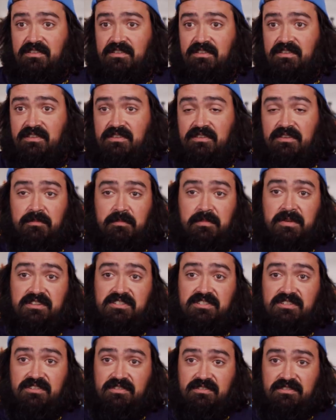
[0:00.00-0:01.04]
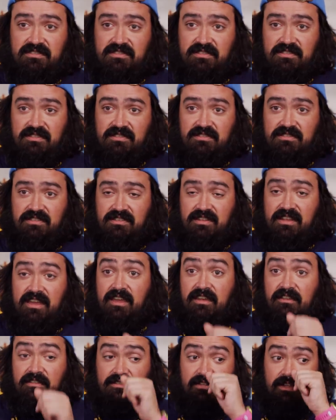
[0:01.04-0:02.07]
in combustion to, to
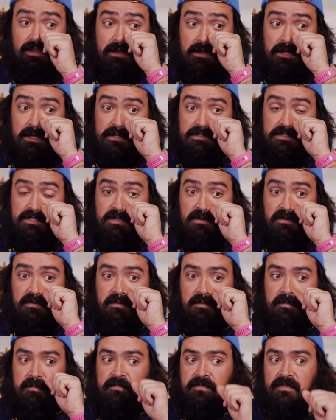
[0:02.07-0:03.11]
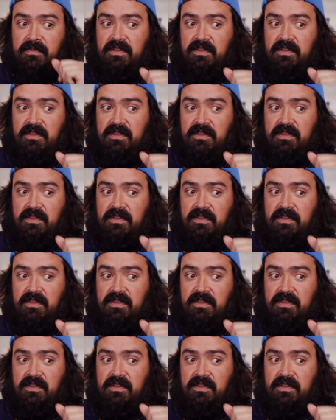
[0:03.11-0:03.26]
inhale. So